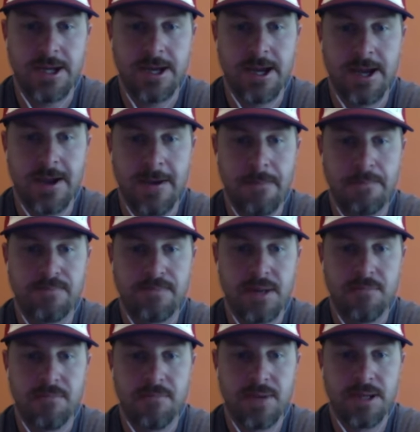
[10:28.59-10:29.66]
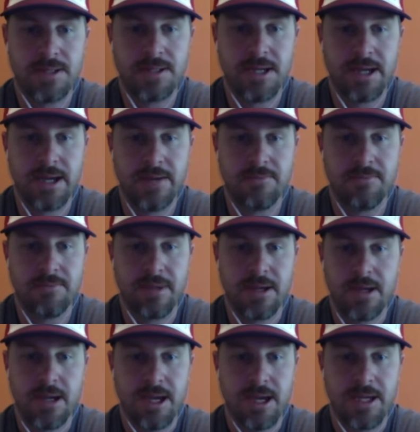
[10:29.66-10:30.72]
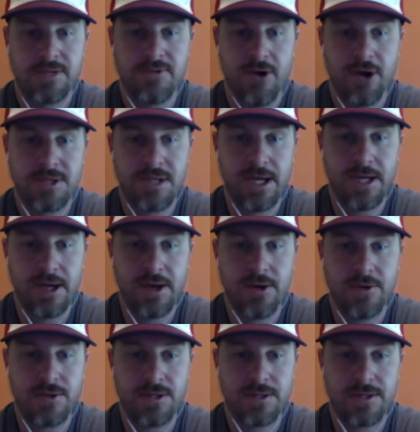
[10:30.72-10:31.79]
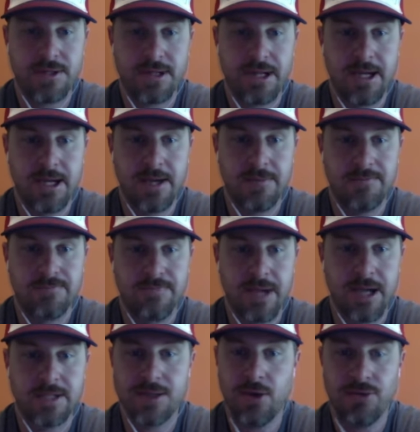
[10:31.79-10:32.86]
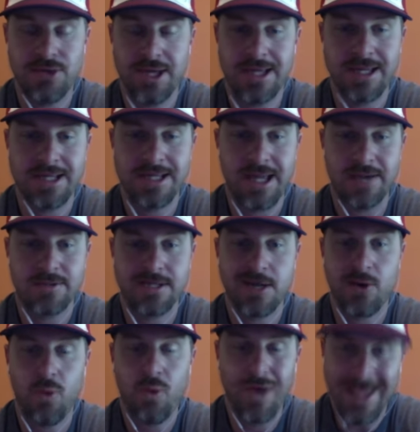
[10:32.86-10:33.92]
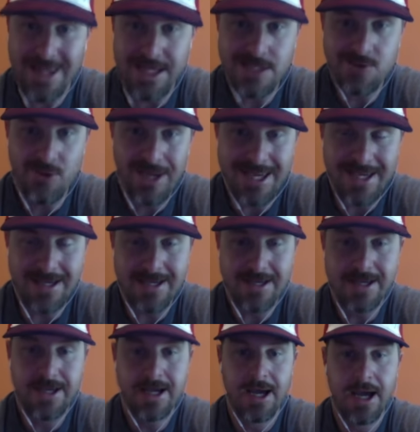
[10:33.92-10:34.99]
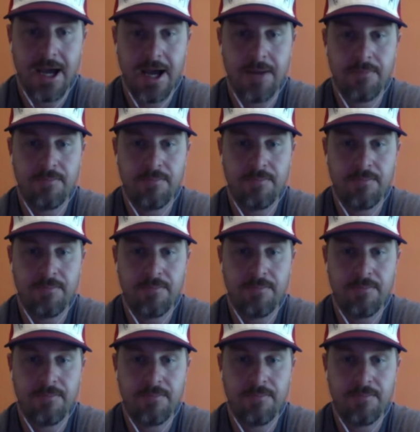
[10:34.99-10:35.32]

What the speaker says: But as far as that goes, I don't think that Dale's going to win this week. I